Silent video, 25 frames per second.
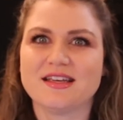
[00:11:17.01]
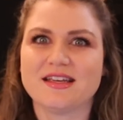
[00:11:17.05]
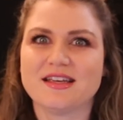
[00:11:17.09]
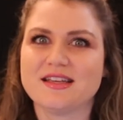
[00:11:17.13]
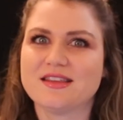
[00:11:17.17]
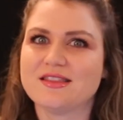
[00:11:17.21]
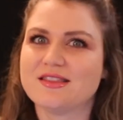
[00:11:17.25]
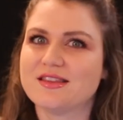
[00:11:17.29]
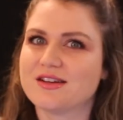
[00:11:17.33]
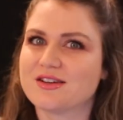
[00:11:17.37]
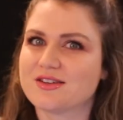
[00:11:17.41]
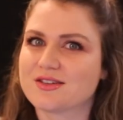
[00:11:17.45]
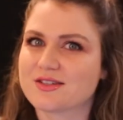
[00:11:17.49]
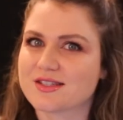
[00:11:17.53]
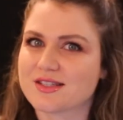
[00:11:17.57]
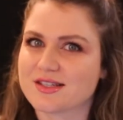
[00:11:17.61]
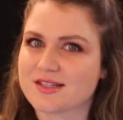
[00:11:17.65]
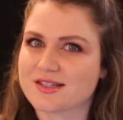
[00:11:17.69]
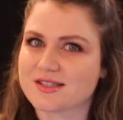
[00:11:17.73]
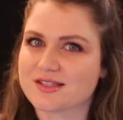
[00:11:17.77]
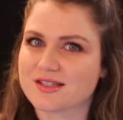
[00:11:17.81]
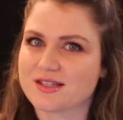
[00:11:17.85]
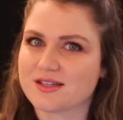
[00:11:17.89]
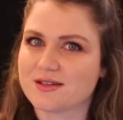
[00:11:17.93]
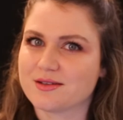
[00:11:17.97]
in their
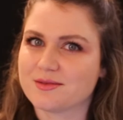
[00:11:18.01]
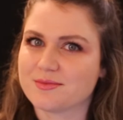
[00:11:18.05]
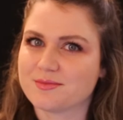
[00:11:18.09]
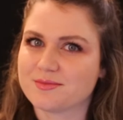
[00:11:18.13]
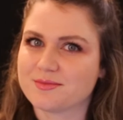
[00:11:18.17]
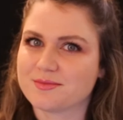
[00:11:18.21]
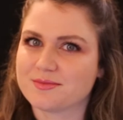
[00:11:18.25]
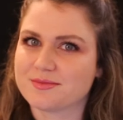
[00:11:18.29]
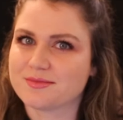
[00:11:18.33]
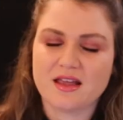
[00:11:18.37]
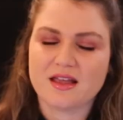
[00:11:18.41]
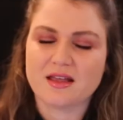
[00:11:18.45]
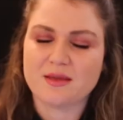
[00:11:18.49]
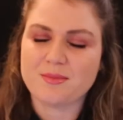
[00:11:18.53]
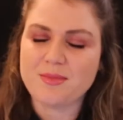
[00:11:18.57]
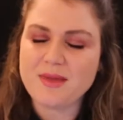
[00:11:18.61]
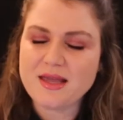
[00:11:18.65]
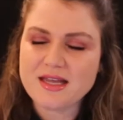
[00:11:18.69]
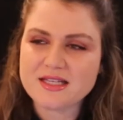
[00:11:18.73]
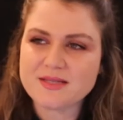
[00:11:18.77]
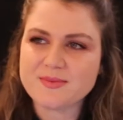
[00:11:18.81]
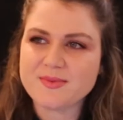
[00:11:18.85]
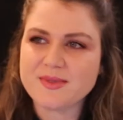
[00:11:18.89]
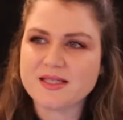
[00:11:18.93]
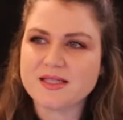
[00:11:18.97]
system. It
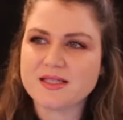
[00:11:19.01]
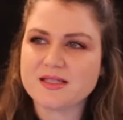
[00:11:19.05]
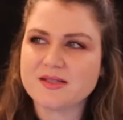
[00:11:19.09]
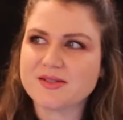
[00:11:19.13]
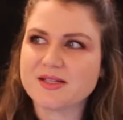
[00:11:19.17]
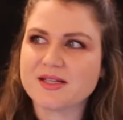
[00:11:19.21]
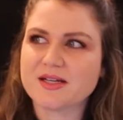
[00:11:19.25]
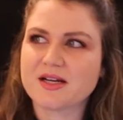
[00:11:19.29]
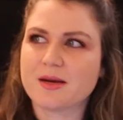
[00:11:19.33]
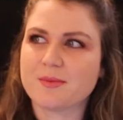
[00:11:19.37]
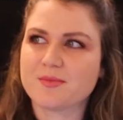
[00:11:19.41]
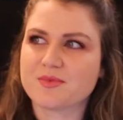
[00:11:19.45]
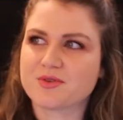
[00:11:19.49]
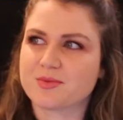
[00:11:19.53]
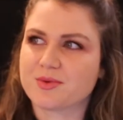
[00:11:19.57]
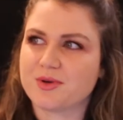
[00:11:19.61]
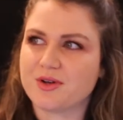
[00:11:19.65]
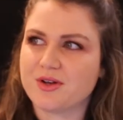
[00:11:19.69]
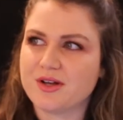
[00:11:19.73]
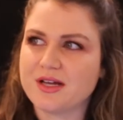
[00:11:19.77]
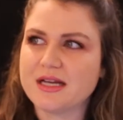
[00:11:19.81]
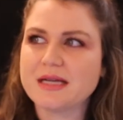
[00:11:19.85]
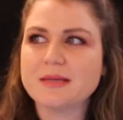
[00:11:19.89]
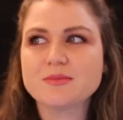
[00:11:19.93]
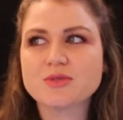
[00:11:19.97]
makes me a little
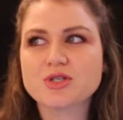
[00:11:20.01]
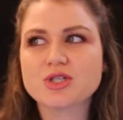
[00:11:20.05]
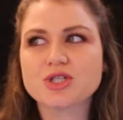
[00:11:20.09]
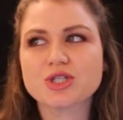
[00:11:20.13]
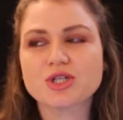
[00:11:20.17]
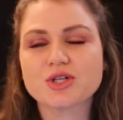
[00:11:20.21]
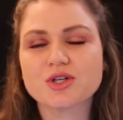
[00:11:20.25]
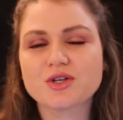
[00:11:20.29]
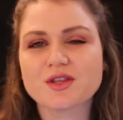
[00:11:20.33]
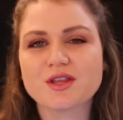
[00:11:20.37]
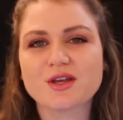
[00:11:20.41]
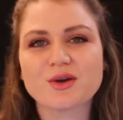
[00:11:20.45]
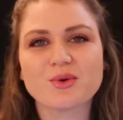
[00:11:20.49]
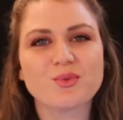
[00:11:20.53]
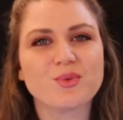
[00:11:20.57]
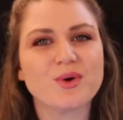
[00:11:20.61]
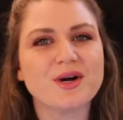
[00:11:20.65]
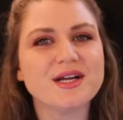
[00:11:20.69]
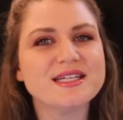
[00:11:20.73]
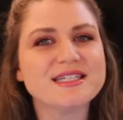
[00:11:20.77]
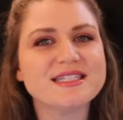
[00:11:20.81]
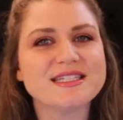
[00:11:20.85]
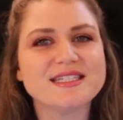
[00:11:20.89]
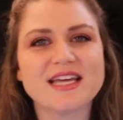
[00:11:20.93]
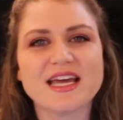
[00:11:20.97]
uncomfortable, and I'm sure that
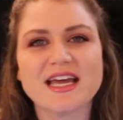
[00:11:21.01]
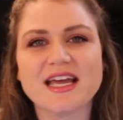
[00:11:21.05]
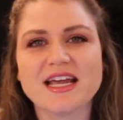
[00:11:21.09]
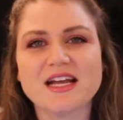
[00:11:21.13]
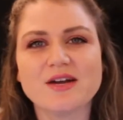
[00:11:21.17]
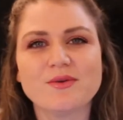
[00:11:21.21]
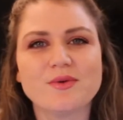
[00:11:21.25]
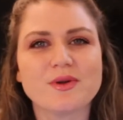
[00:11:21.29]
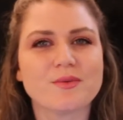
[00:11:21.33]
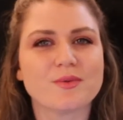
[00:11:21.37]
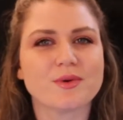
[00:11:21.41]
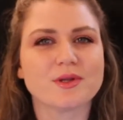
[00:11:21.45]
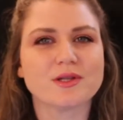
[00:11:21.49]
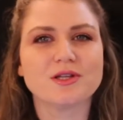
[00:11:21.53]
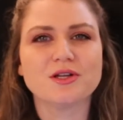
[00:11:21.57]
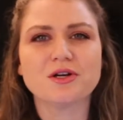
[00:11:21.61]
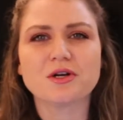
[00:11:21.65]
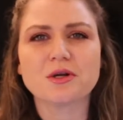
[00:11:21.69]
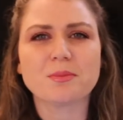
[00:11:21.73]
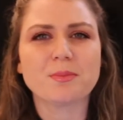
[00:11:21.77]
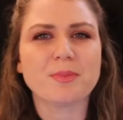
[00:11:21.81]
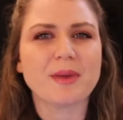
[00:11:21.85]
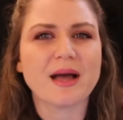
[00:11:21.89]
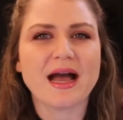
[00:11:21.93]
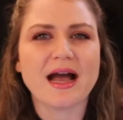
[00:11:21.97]
one day we will
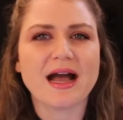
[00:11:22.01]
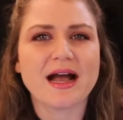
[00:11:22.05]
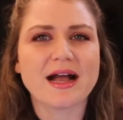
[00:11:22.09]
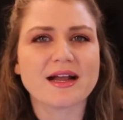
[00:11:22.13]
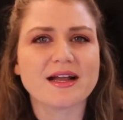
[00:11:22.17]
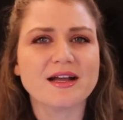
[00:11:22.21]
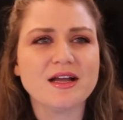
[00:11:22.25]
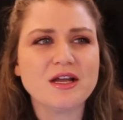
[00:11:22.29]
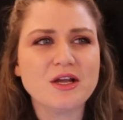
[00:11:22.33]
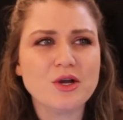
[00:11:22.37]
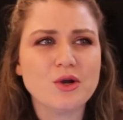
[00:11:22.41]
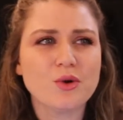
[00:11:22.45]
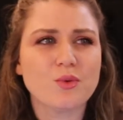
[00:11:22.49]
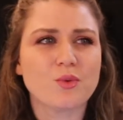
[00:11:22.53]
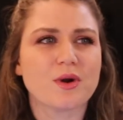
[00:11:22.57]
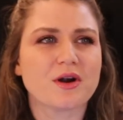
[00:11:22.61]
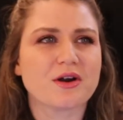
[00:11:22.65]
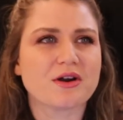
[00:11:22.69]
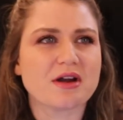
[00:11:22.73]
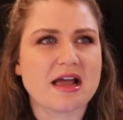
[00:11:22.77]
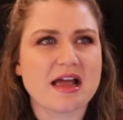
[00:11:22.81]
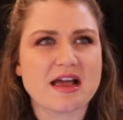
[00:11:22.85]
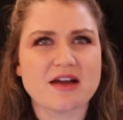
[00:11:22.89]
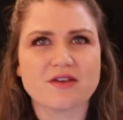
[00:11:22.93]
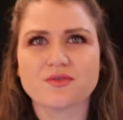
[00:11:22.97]
look back
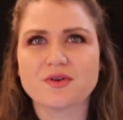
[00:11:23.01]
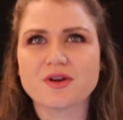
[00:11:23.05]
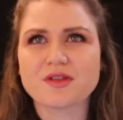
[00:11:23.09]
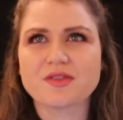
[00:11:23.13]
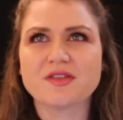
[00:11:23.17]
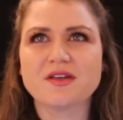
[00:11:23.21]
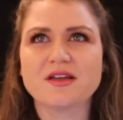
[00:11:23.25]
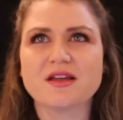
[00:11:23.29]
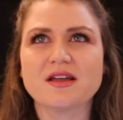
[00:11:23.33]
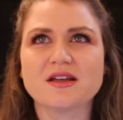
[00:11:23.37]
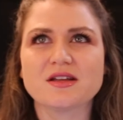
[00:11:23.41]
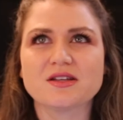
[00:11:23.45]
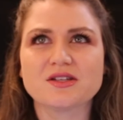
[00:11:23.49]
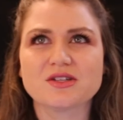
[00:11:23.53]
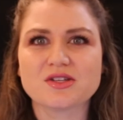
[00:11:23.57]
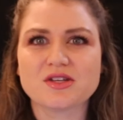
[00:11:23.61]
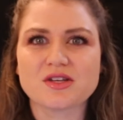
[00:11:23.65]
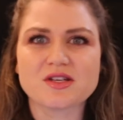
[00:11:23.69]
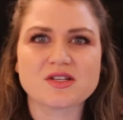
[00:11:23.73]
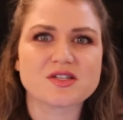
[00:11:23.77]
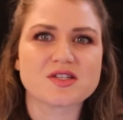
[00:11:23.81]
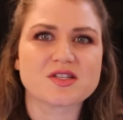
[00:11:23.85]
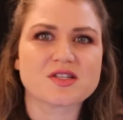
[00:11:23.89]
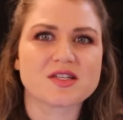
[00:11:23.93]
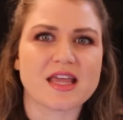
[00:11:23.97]
where everything
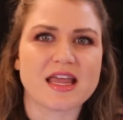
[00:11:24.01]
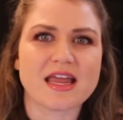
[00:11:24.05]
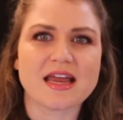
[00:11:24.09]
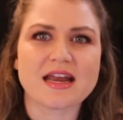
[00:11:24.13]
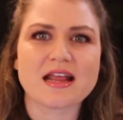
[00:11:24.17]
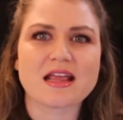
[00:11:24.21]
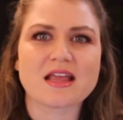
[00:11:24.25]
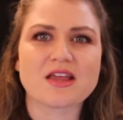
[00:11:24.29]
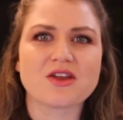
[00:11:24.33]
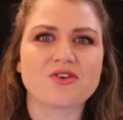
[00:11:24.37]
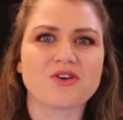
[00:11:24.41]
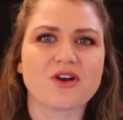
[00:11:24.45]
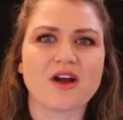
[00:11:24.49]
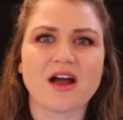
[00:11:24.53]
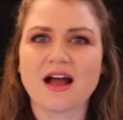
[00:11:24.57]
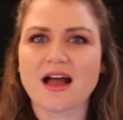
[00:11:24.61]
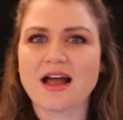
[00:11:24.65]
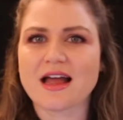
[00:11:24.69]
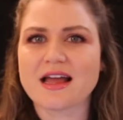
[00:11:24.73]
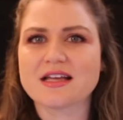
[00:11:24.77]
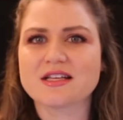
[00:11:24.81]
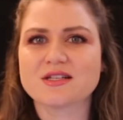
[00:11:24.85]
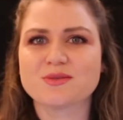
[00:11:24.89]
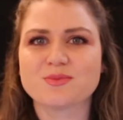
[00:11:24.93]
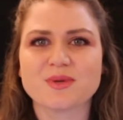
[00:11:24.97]
is scanning your
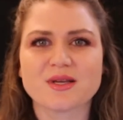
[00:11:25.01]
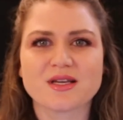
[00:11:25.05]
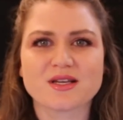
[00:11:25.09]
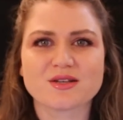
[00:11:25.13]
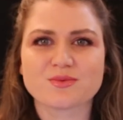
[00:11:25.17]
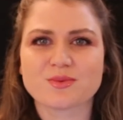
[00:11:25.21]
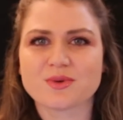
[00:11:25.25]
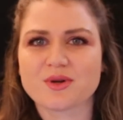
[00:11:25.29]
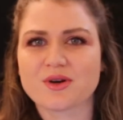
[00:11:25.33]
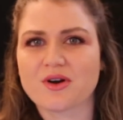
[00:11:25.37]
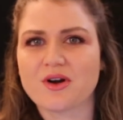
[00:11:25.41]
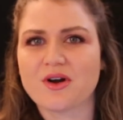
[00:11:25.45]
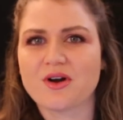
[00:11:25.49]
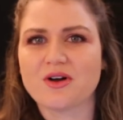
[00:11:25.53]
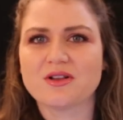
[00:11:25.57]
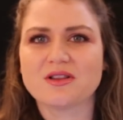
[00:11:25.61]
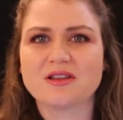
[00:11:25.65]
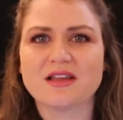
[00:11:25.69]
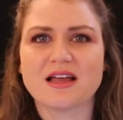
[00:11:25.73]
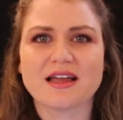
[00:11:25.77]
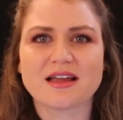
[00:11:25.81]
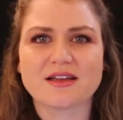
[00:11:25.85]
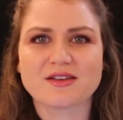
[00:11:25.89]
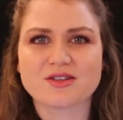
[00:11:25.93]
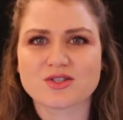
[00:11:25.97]
eyes because we're all
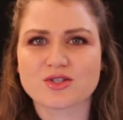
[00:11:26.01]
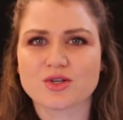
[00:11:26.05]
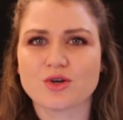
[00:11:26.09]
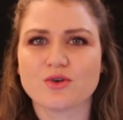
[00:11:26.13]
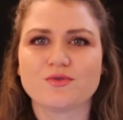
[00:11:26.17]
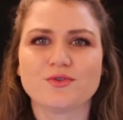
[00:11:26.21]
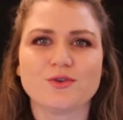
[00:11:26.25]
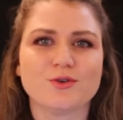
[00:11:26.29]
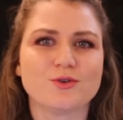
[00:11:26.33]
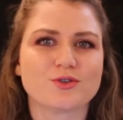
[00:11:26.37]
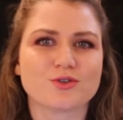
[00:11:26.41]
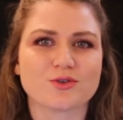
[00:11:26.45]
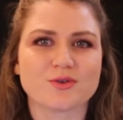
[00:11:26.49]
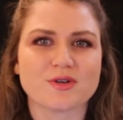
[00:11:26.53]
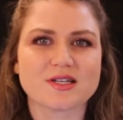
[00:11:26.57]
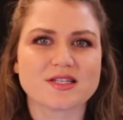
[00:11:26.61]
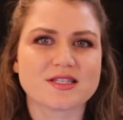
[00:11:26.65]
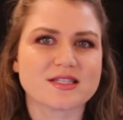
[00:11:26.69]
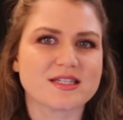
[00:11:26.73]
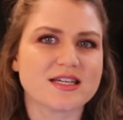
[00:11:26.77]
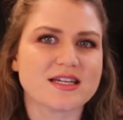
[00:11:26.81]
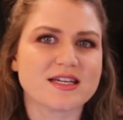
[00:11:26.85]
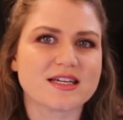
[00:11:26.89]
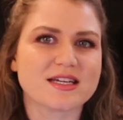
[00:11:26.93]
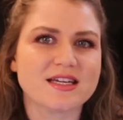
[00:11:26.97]
like so
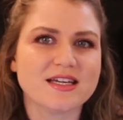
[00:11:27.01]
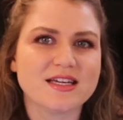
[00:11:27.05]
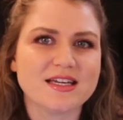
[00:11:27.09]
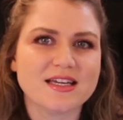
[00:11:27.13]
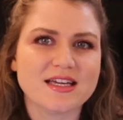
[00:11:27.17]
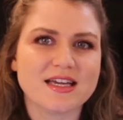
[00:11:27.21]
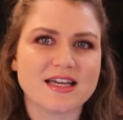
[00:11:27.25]
futuristic,